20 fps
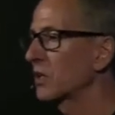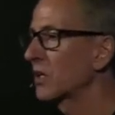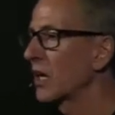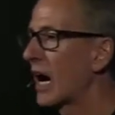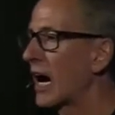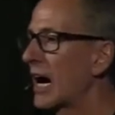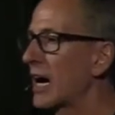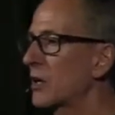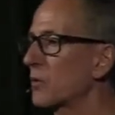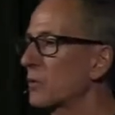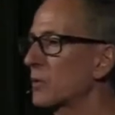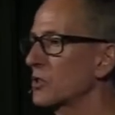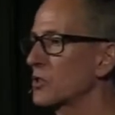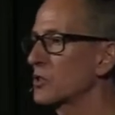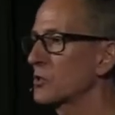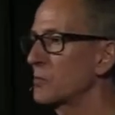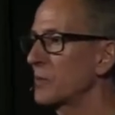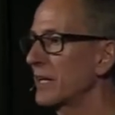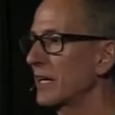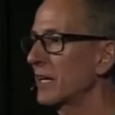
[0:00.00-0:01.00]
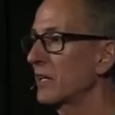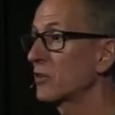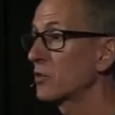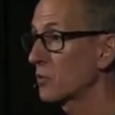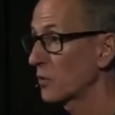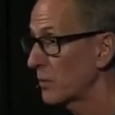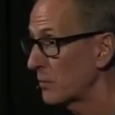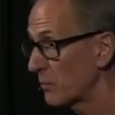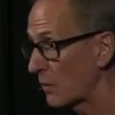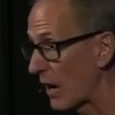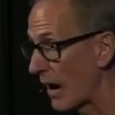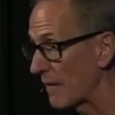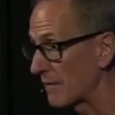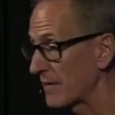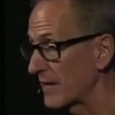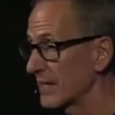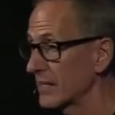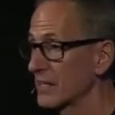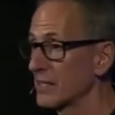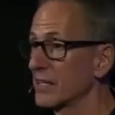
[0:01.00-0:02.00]
God was speaking through a
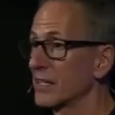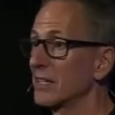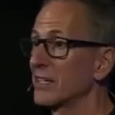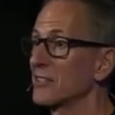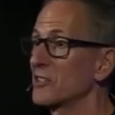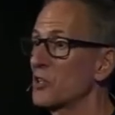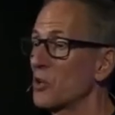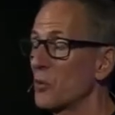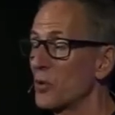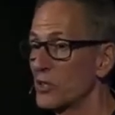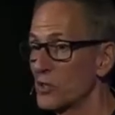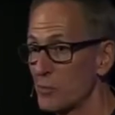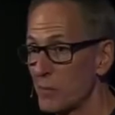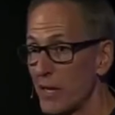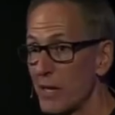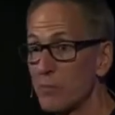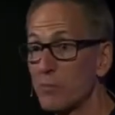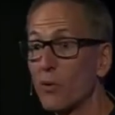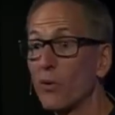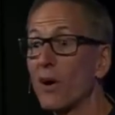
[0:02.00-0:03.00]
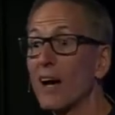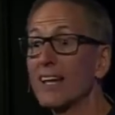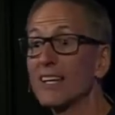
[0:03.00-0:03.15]
prophet to His people,